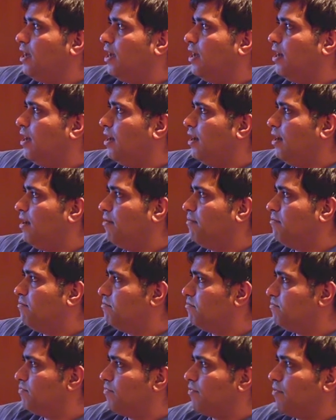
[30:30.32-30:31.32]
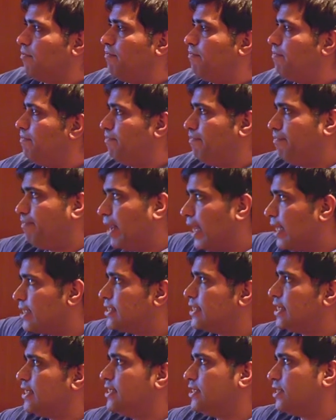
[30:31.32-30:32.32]
um, plus
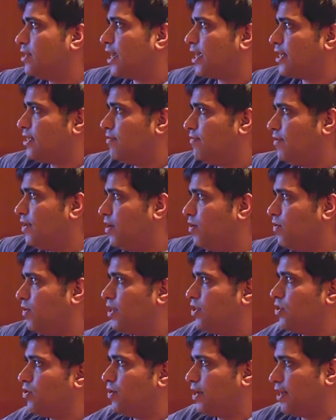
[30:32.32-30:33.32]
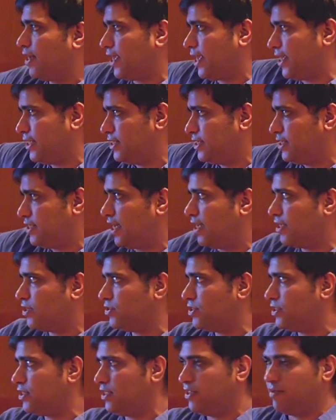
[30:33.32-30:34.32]
interactively going through and I can start
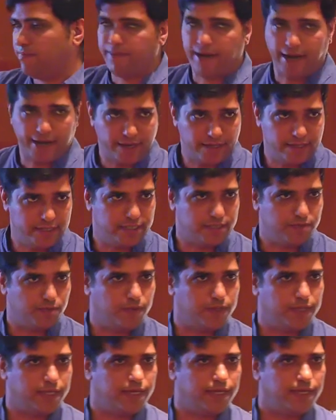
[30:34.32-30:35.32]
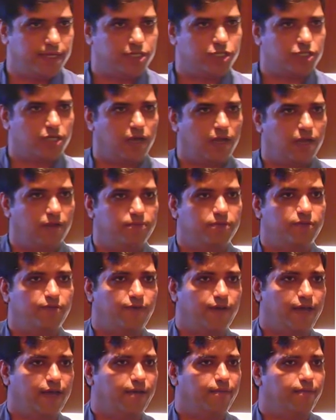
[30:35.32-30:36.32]
to see the patterns within each columns if
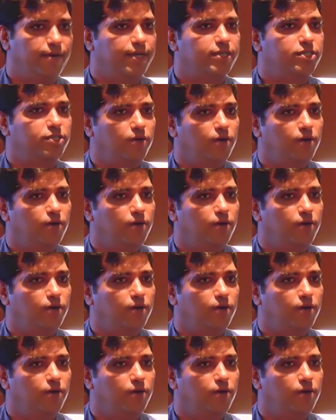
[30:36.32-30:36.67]
I am, right?